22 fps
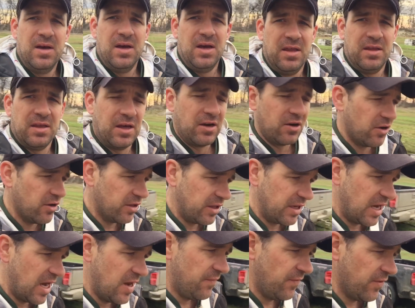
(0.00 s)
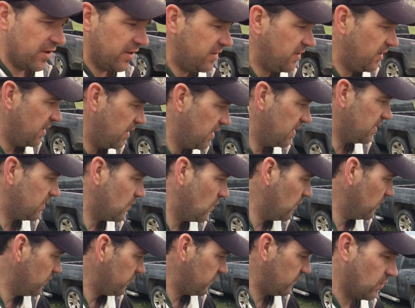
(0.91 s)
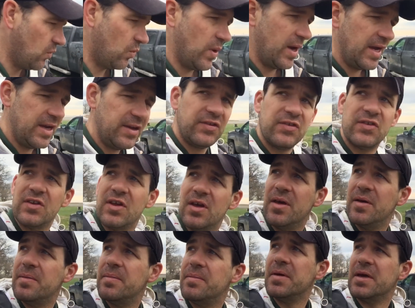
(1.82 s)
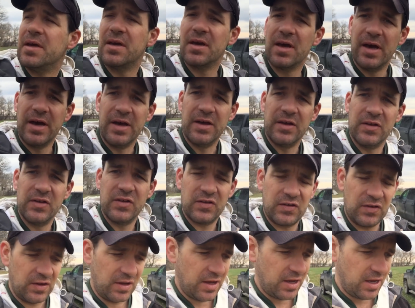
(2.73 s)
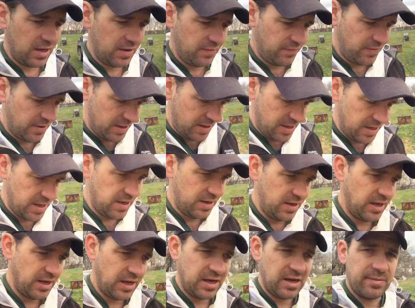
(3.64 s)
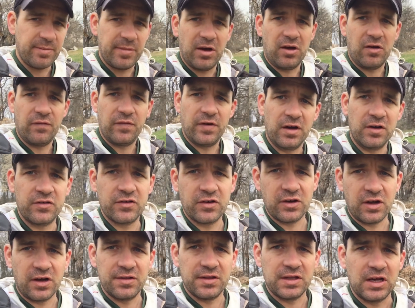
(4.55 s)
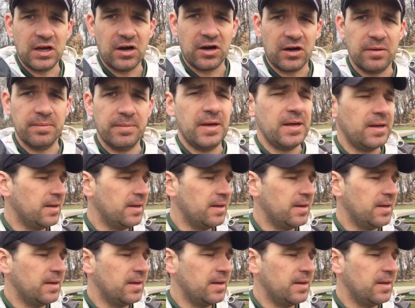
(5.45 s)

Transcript: that early effort goes to waste because I've had a malfunction on the arm.